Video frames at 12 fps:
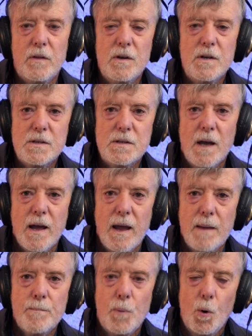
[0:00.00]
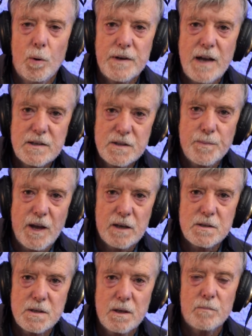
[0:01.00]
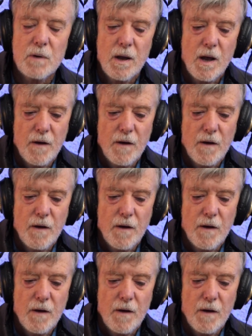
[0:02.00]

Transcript: these important aspects that